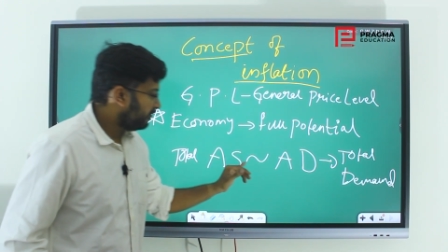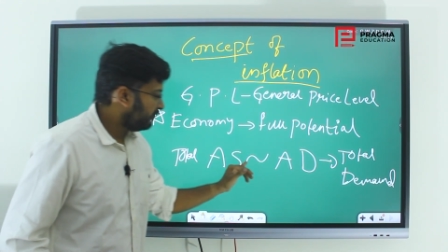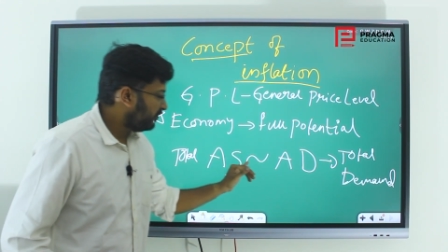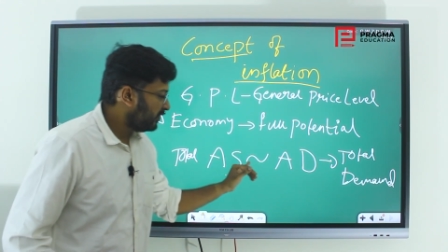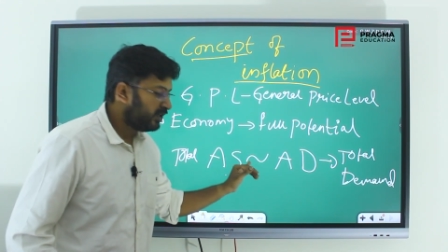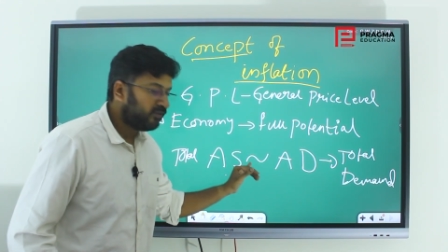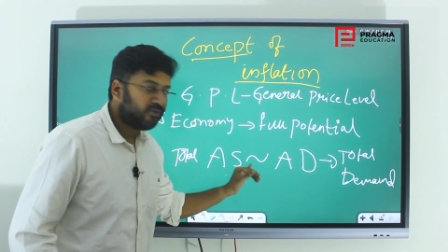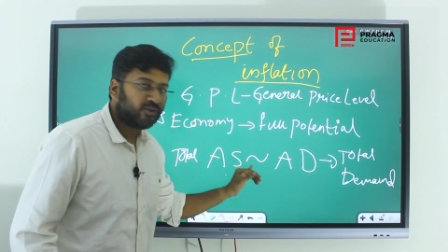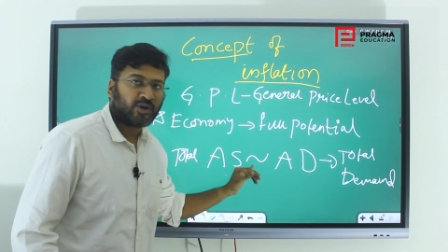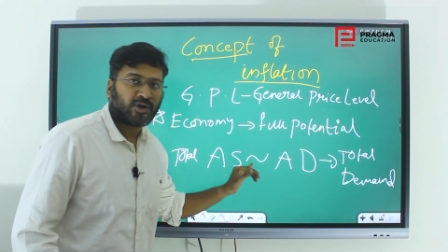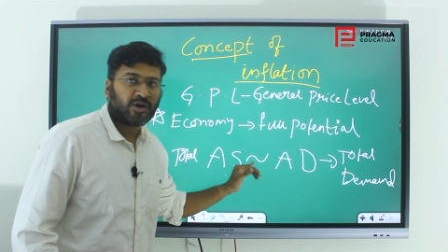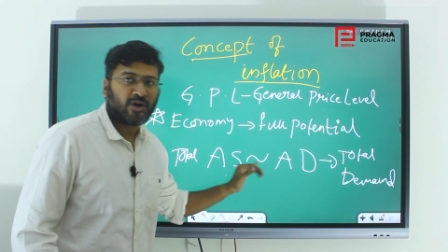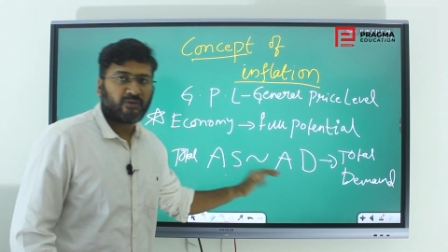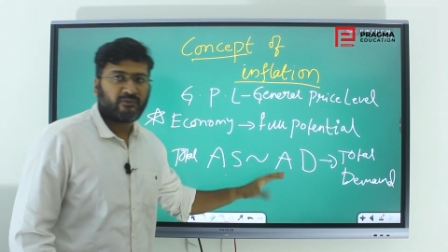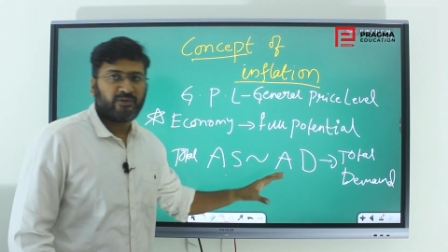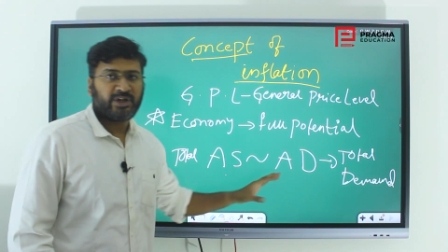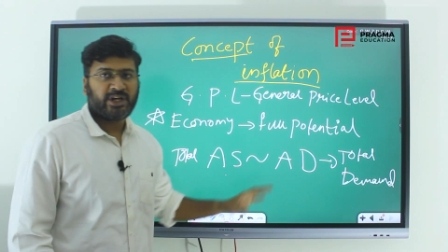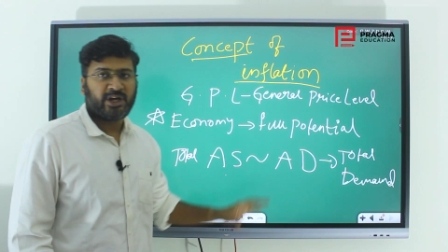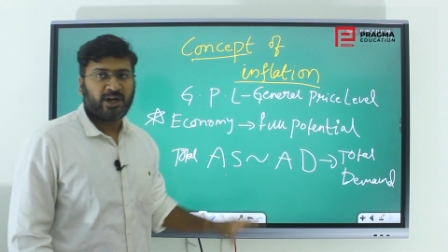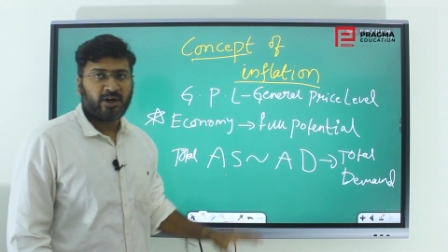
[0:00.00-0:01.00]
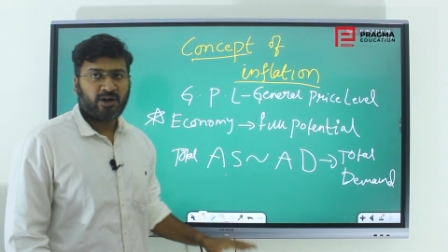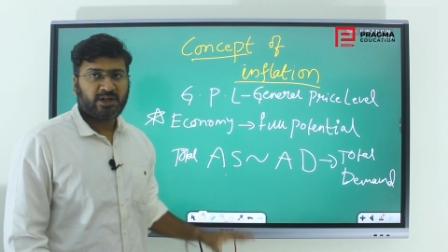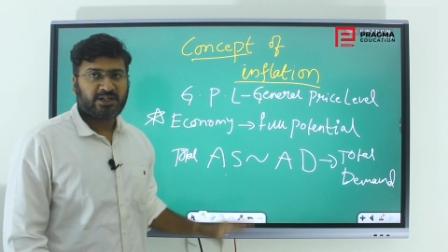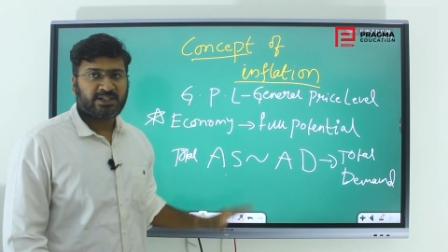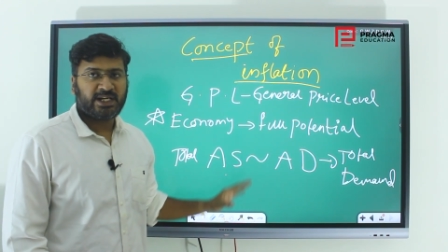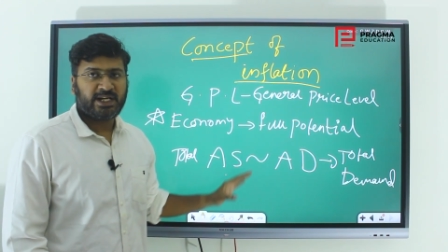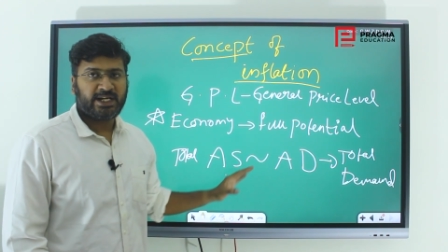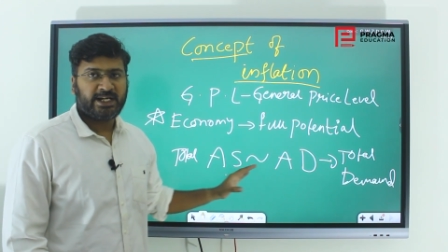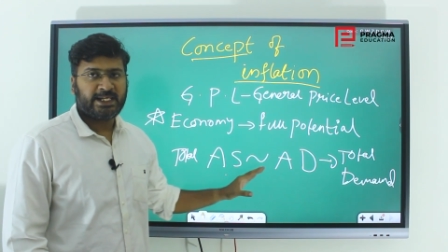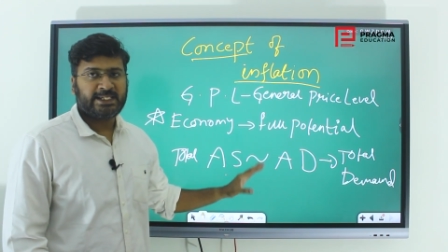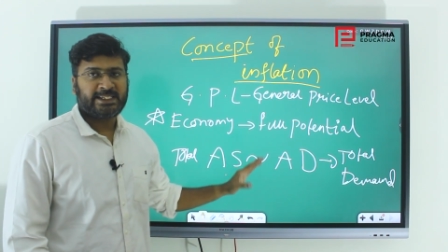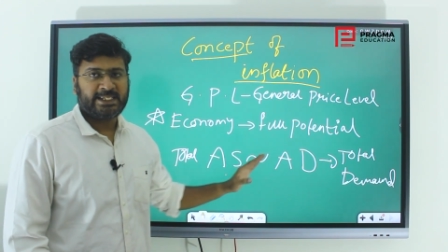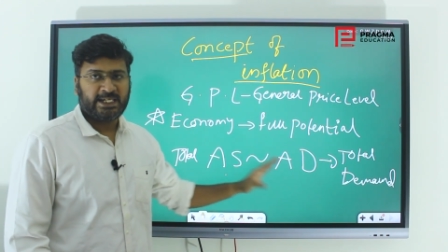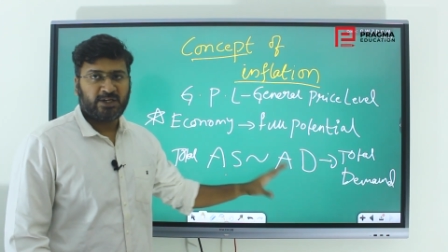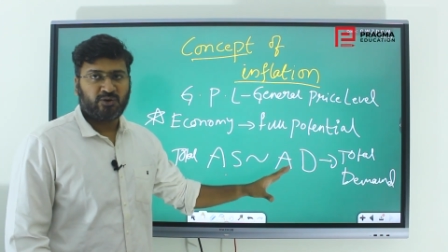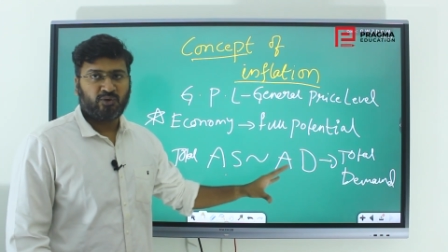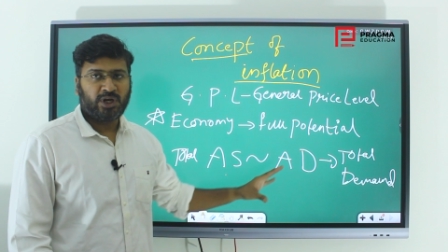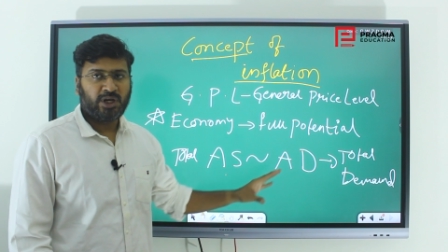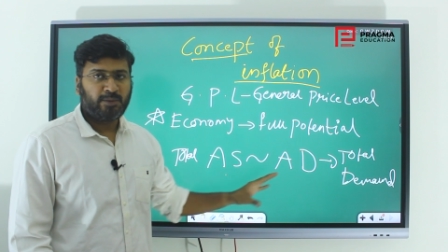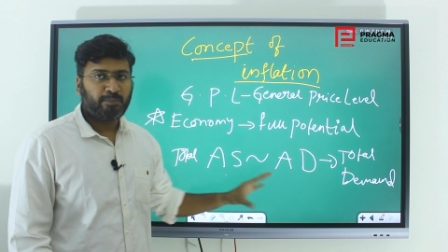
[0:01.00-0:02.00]
we cannot say it is
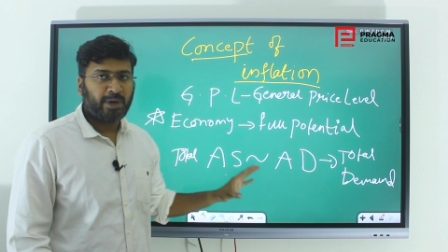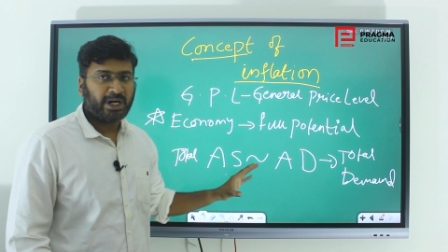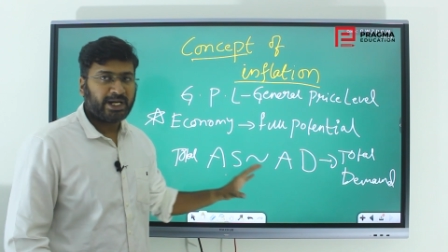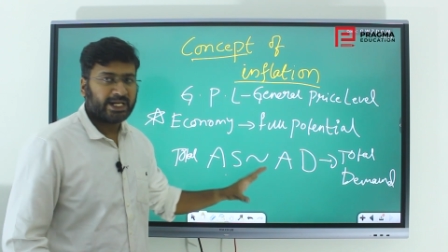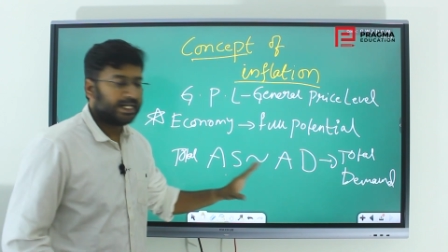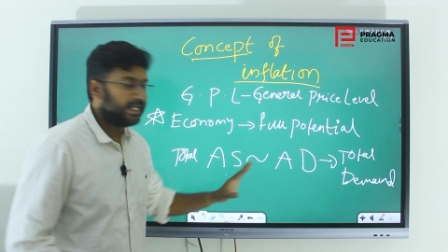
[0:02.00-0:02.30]
equal, but